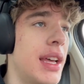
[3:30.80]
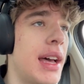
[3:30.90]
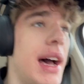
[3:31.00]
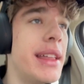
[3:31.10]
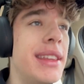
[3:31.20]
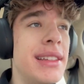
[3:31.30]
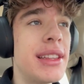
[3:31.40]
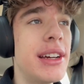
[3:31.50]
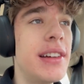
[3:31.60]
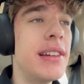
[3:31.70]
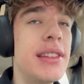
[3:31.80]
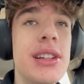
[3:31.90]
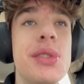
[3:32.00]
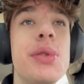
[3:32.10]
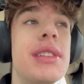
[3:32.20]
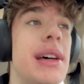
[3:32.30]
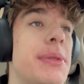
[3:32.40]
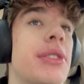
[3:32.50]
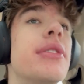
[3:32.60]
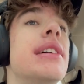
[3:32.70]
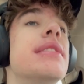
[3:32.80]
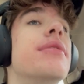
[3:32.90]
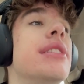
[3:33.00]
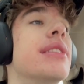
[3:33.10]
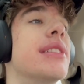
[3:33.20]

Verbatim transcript: I think there there are two types of creativity.